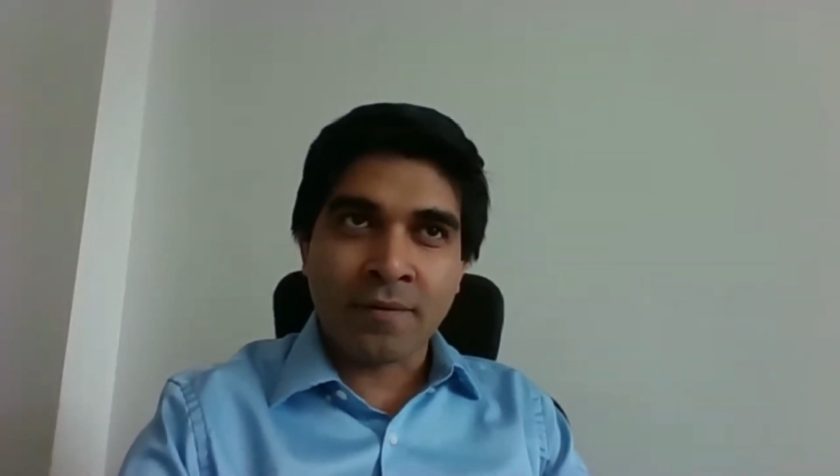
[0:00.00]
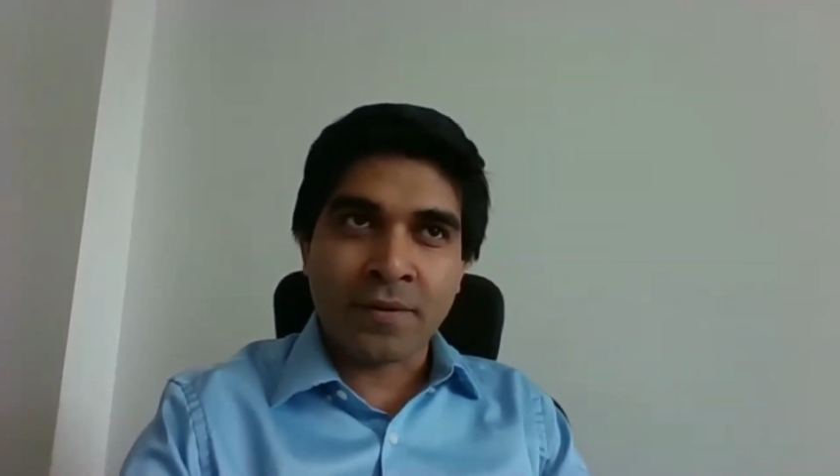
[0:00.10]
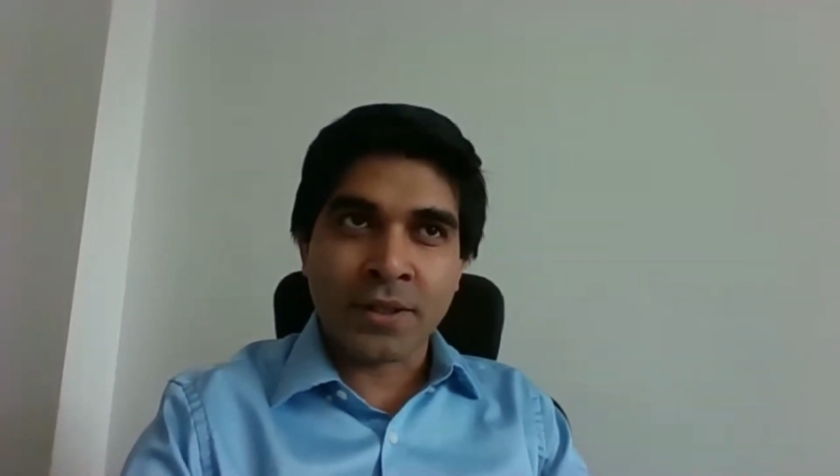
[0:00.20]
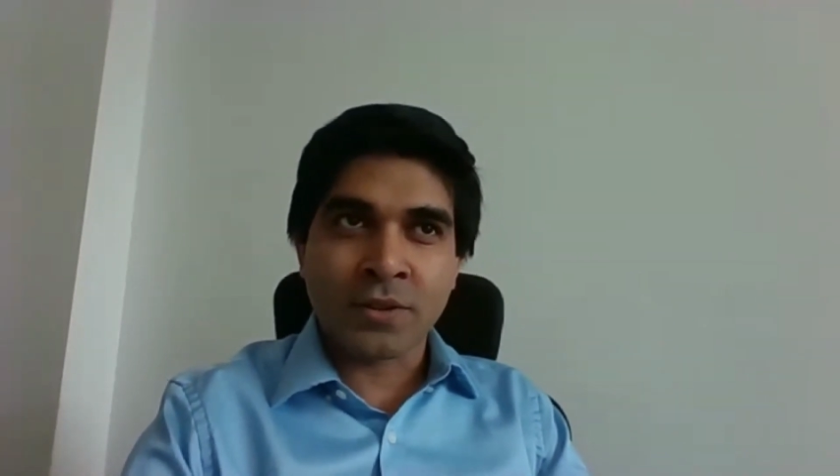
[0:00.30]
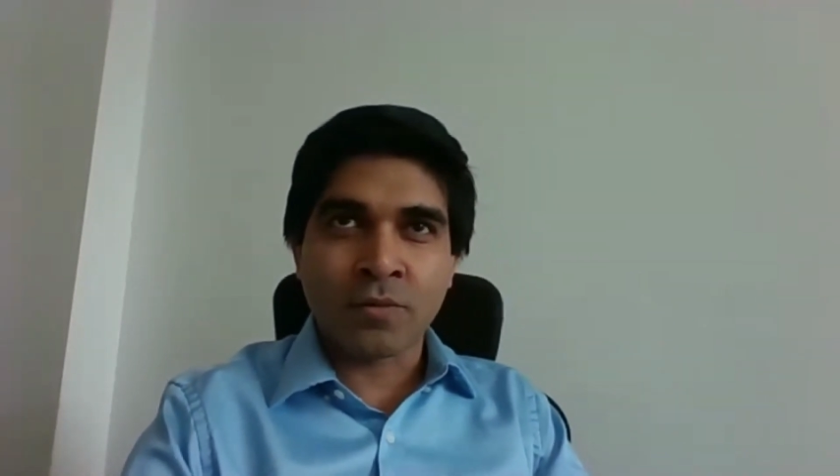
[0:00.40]

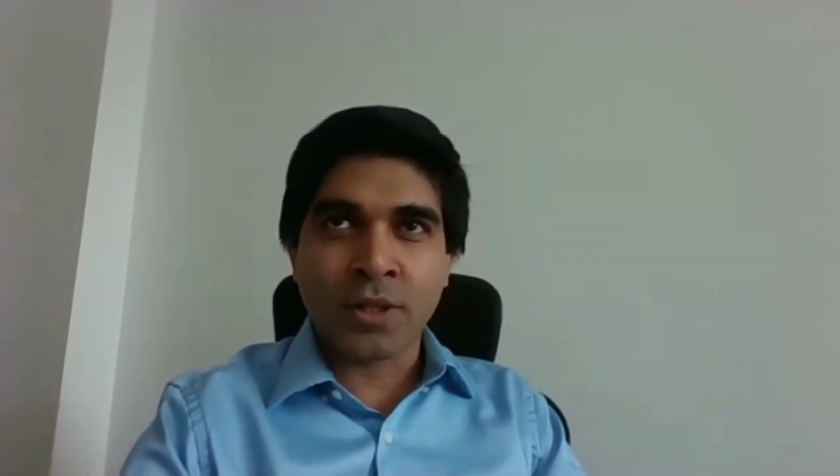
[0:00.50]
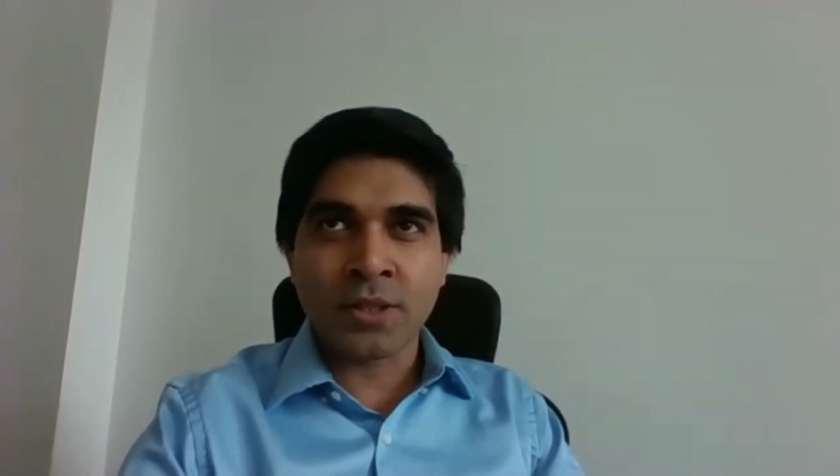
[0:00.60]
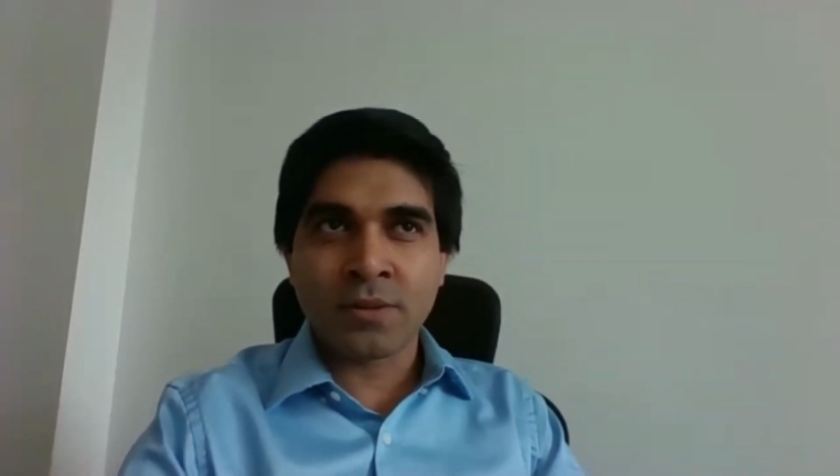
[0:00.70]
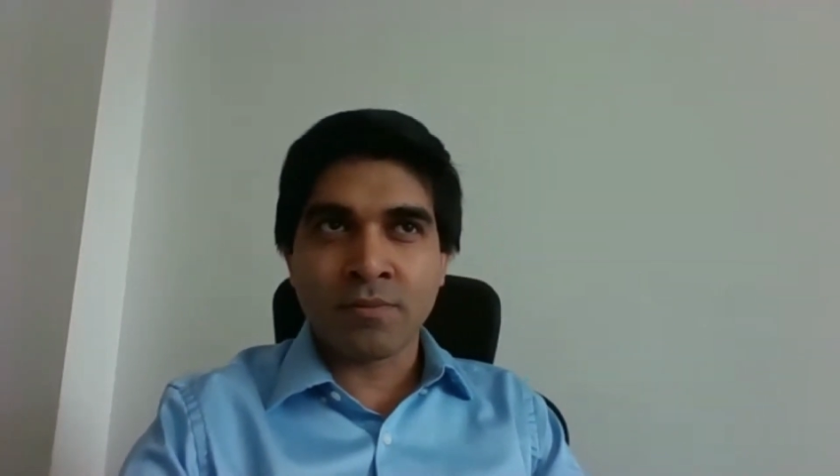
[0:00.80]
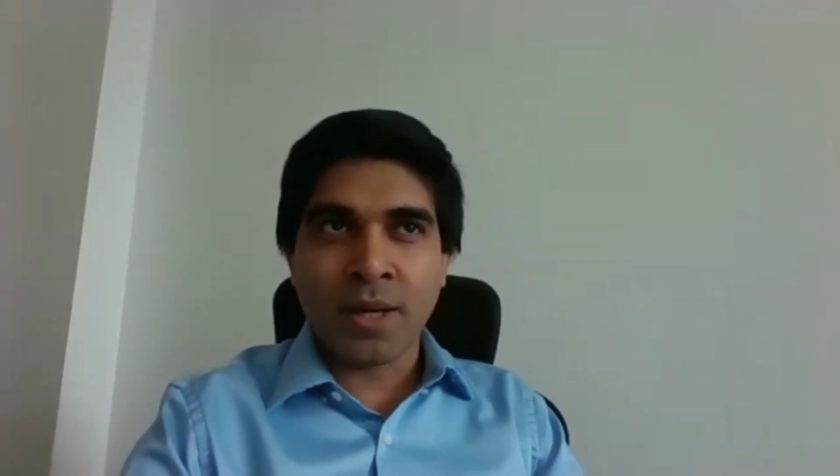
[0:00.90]
First
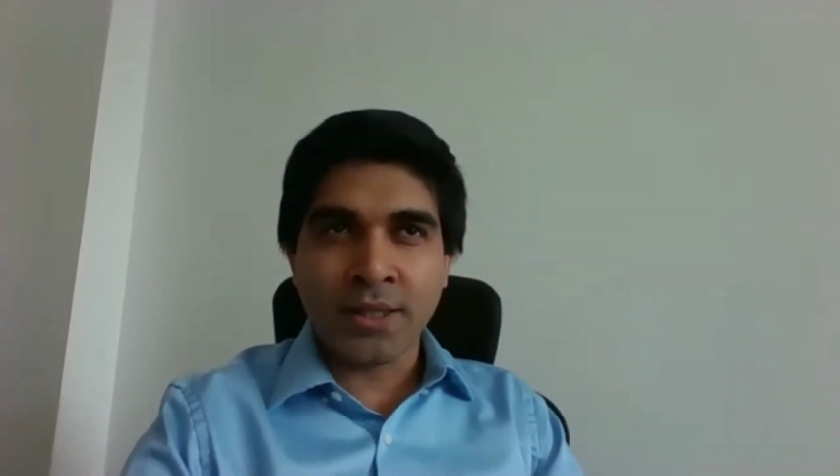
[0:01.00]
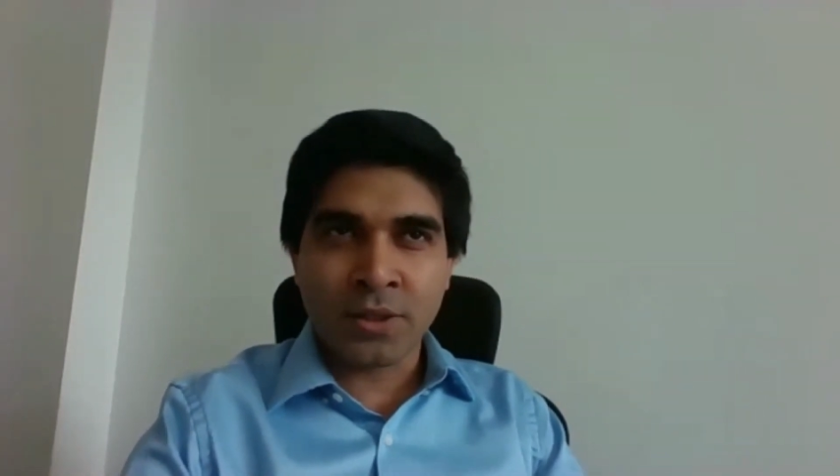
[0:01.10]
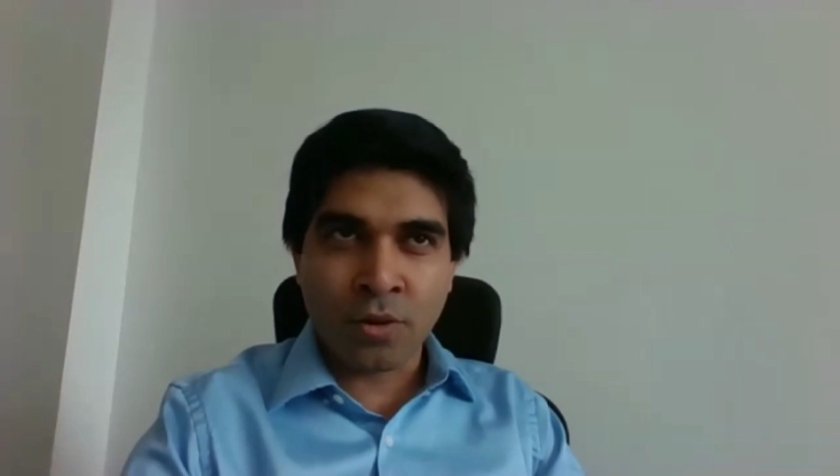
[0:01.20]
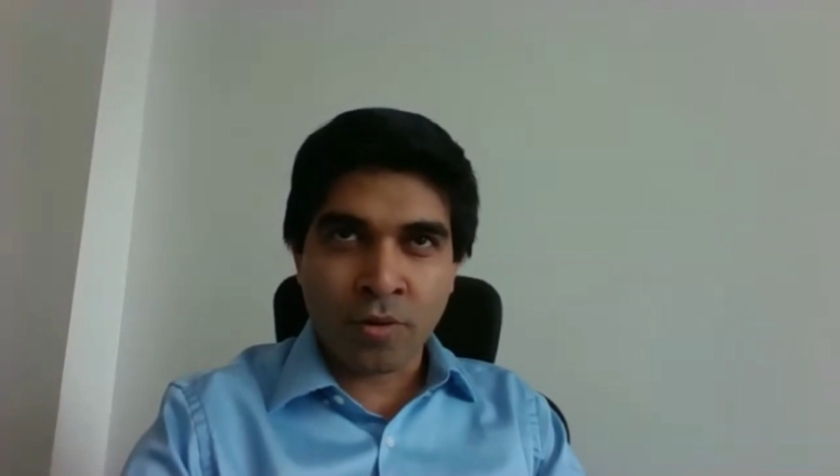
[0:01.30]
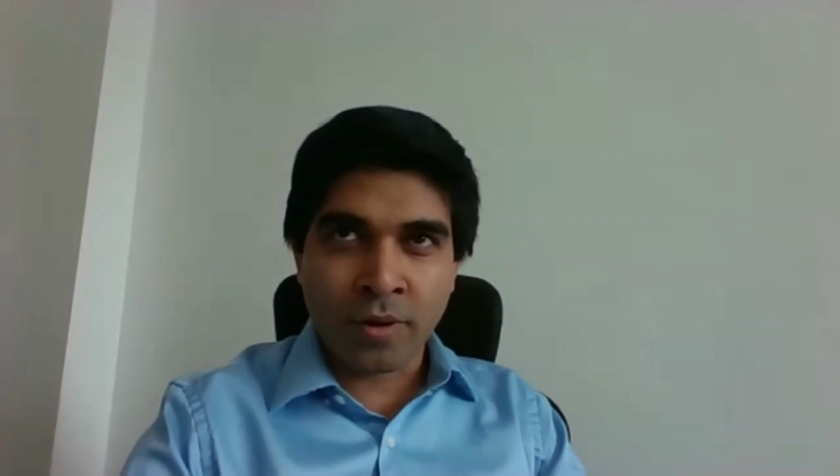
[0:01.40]
was my
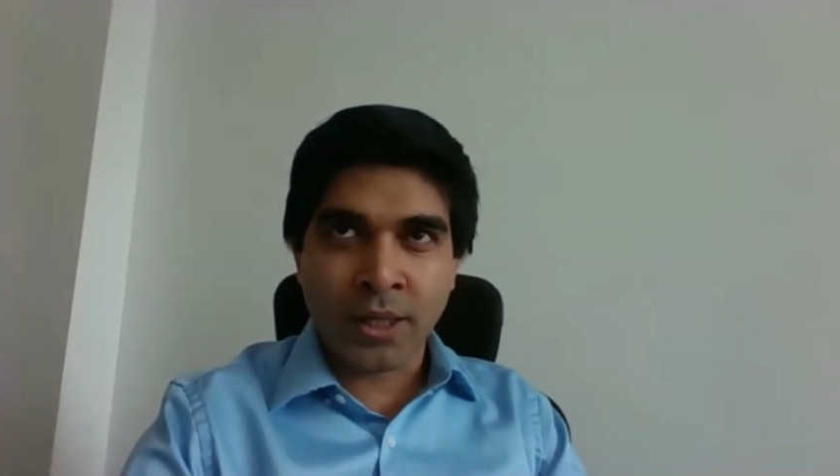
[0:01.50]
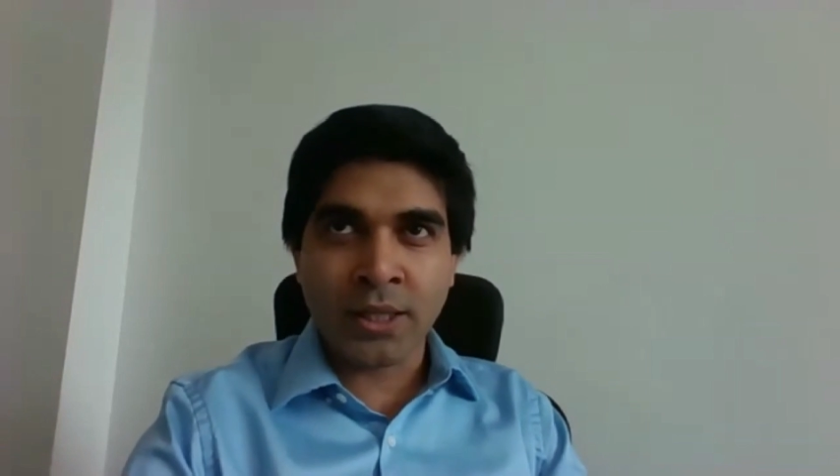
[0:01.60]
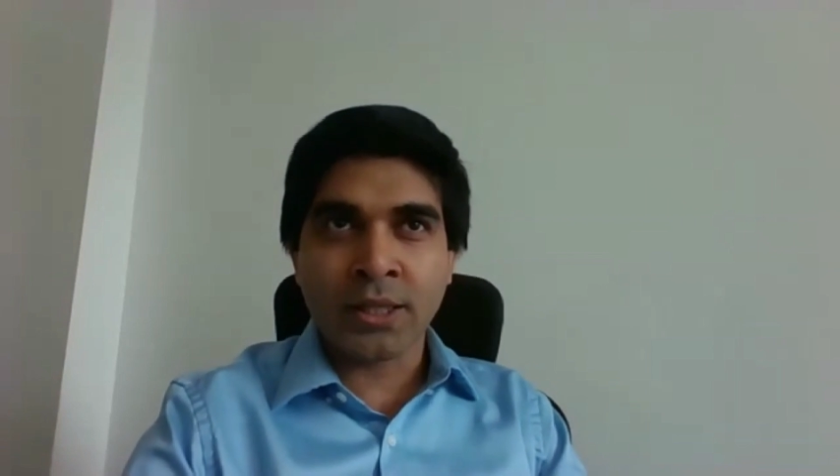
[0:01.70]
story.